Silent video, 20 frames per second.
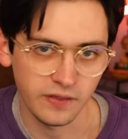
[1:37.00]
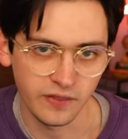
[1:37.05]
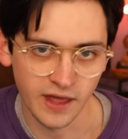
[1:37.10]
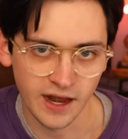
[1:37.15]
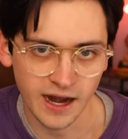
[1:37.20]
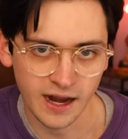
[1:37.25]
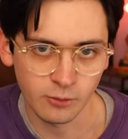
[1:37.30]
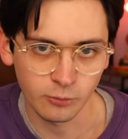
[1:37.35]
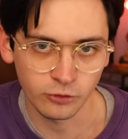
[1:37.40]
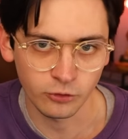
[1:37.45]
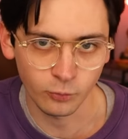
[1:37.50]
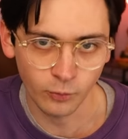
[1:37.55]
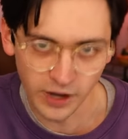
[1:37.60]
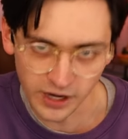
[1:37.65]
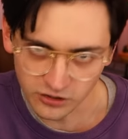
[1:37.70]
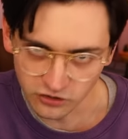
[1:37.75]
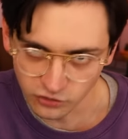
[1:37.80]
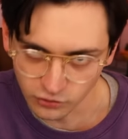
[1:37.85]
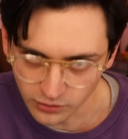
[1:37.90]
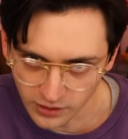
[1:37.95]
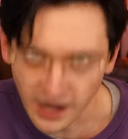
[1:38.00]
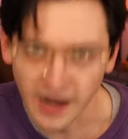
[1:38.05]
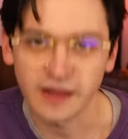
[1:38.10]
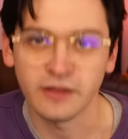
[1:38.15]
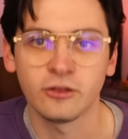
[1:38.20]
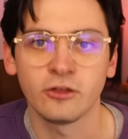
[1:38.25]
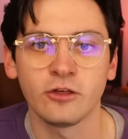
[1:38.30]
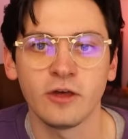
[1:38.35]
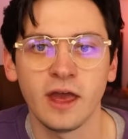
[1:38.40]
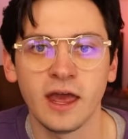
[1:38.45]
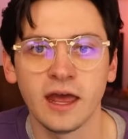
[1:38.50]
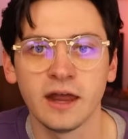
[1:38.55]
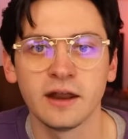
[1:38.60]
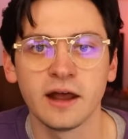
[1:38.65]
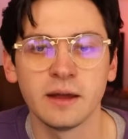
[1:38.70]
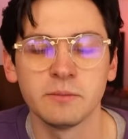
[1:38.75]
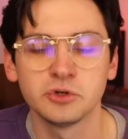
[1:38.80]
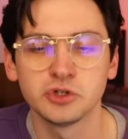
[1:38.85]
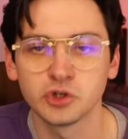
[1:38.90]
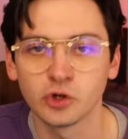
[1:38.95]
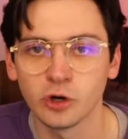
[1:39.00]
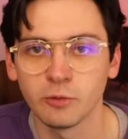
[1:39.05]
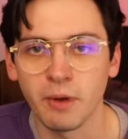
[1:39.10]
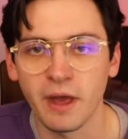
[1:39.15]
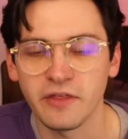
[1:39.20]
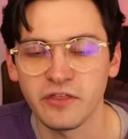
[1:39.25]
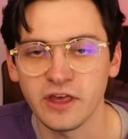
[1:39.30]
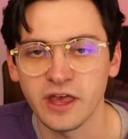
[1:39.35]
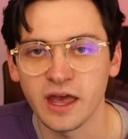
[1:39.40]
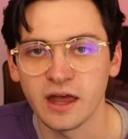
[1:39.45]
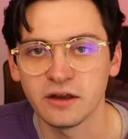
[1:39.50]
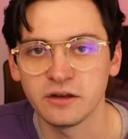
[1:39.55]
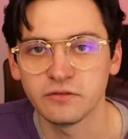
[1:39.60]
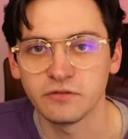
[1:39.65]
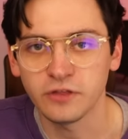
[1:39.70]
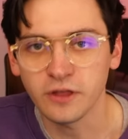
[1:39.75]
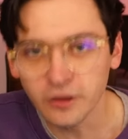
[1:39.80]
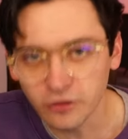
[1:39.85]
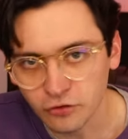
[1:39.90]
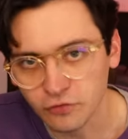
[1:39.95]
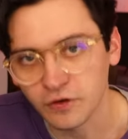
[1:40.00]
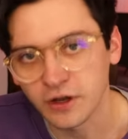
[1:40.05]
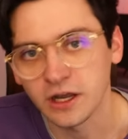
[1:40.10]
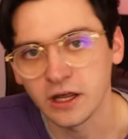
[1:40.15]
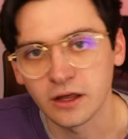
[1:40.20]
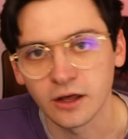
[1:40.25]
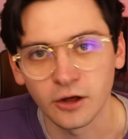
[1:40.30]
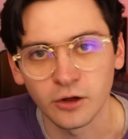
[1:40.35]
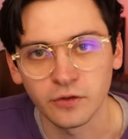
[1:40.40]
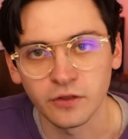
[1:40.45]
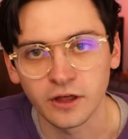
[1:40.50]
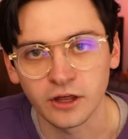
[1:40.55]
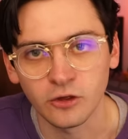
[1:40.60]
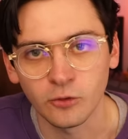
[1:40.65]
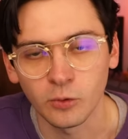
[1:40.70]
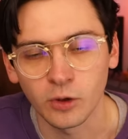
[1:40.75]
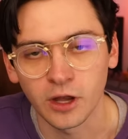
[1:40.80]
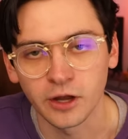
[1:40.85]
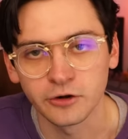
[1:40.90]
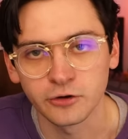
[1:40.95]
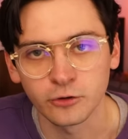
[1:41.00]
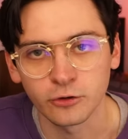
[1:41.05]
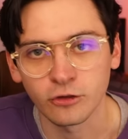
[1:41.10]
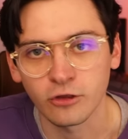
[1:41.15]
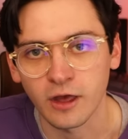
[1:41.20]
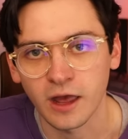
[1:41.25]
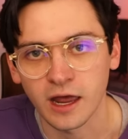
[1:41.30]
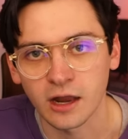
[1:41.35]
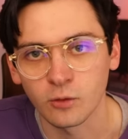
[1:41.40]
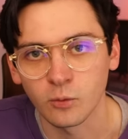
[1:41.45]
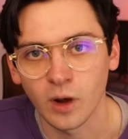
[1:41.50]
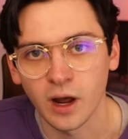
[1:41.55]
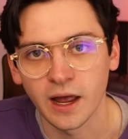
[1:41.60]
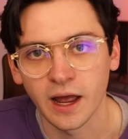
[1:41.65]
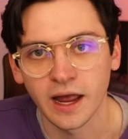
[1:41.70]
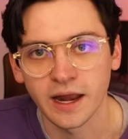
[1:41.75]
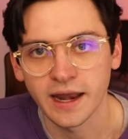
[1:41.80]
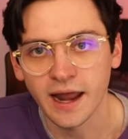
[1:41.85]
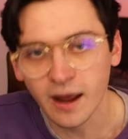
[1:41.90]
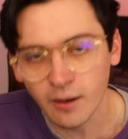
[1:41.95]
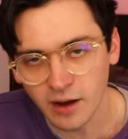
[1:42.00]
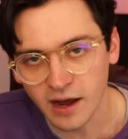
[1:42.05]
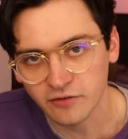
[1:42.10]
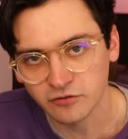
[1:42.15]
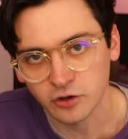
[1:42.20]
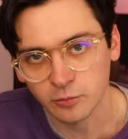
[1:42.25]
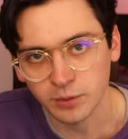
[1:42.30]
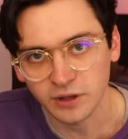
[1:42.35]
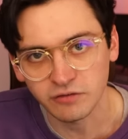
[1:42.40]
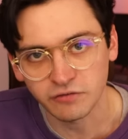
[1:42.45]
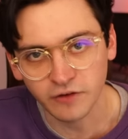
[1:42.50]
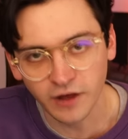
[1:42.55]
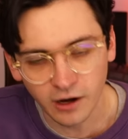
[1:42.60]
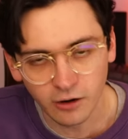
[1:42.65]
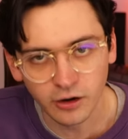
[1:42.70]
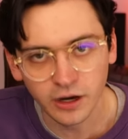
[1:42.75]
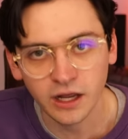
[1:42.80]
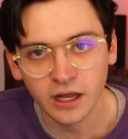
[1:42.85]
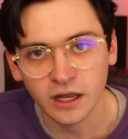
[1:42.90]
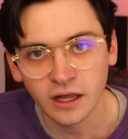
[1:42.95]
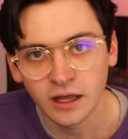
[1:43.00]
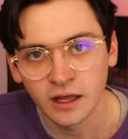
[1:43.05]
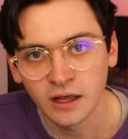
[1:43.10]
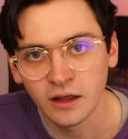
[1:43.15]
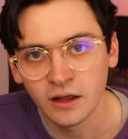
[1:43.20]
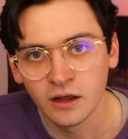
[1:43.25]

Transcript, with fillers: and that I was way too nice. And I'm sure by the end of this video that you will understand why I now have to be very